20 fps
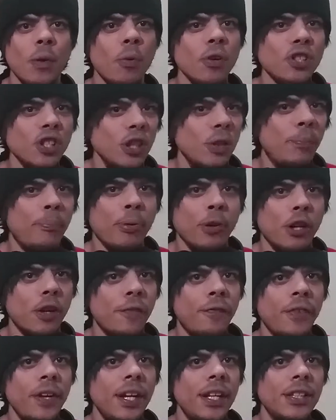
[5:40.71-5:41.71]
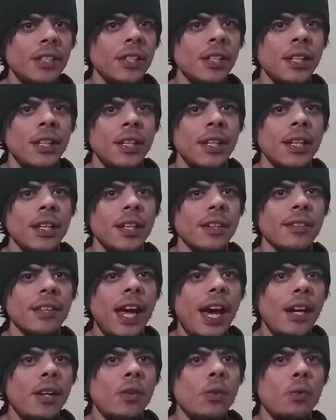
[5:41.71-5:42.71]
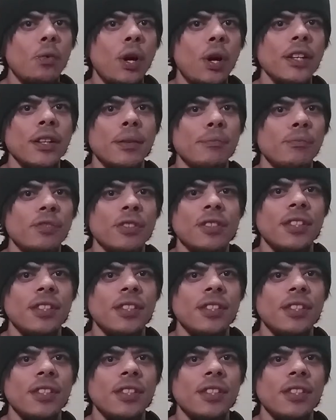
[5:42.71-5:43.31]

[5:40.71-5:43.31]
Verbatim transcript: which is perfect, because I don't want them